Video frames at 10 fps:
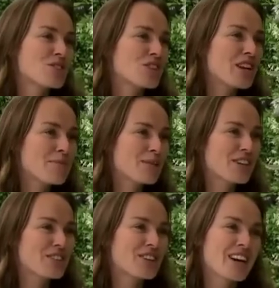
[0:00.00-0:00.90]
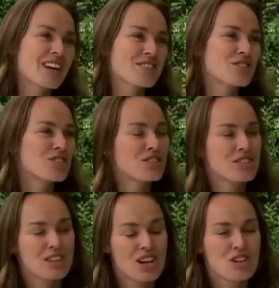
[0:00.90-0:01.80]
should I play on grass or
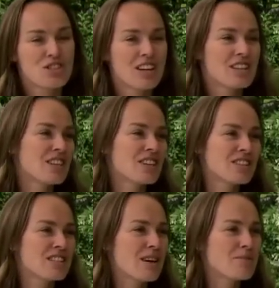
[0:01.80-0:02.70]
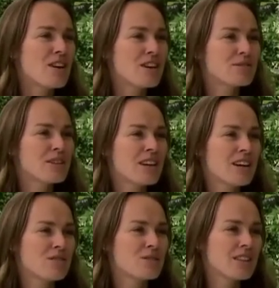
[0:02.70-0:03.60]
just should I take time off
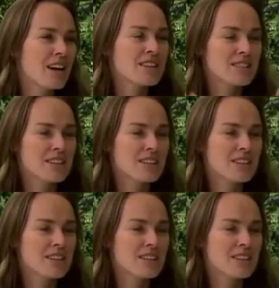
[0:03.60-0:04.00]
and relax